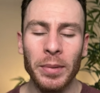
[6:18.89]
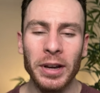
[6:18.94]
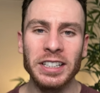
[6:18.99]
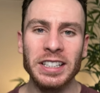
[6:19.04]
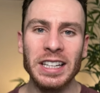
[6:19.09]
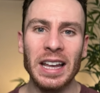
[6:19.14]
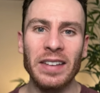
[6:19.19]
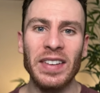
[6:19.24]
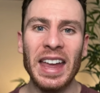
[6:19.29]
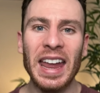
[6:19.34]

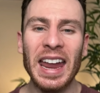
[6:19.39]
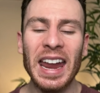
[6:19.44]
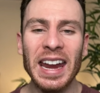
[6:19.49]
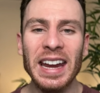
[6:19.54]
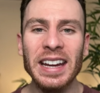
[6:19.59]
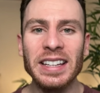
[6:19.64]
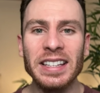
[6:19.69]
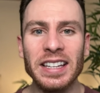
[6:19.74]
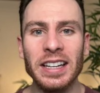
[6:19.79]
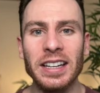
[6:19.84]
because they have
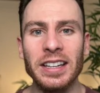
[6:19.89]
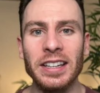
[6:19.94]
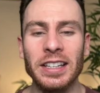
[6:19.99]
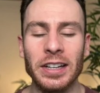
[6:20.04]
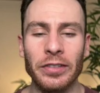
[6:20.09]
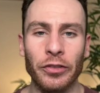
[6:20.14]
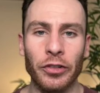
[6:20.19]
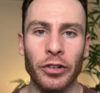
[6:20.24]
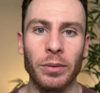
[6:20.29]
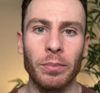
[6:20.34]
18
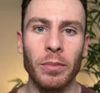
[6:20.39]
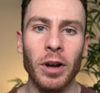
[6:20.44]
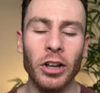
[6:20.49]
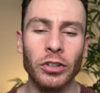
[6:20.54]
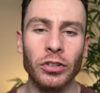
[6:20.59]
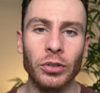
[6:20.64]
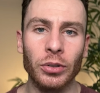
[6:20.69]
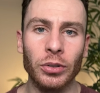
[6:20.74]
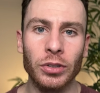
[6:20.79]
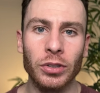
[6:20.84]
different
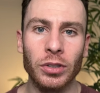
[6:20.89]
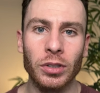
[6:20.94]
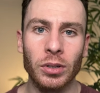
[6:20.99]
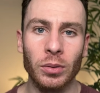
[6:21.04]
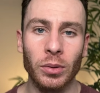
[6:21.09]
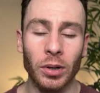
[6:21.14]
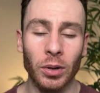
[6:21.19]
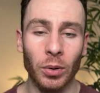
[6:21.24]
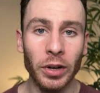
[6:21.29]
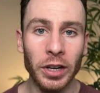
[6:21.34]
muscles,
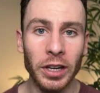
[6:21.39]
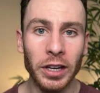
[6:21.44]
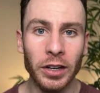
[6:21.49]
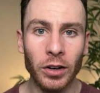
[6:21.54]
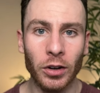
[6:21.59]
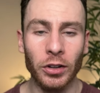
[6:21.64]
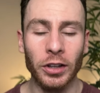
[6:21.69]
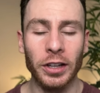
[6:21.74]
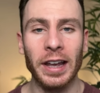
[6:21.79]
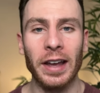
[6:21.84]
where we
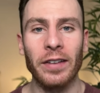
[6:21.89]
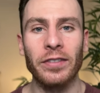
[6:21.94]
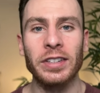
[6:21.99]
only have